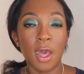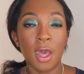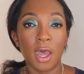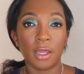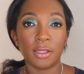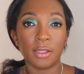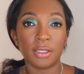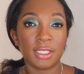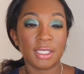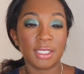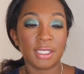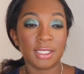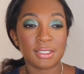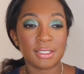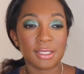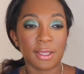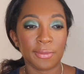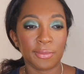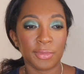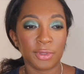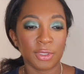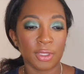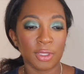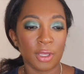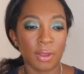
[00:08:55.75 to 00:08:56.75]
I'll link it
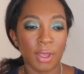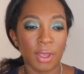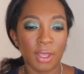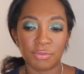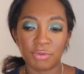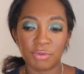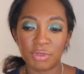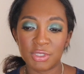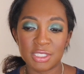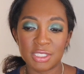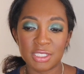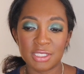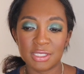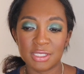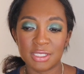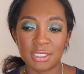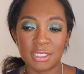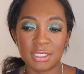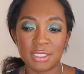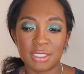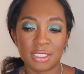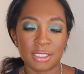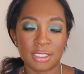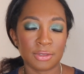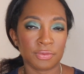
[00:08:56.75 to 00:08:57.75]
down below. I
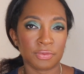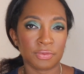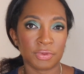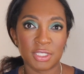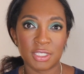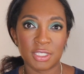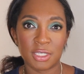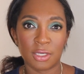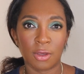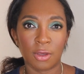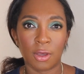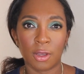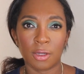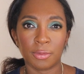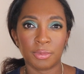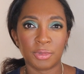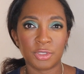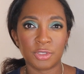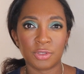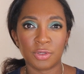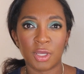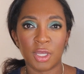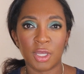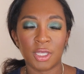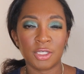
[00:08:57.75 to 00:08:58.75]
recently did retail
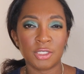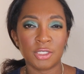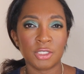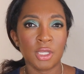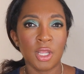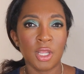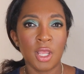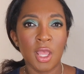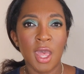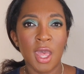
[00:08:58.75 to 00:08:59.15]
arbitrage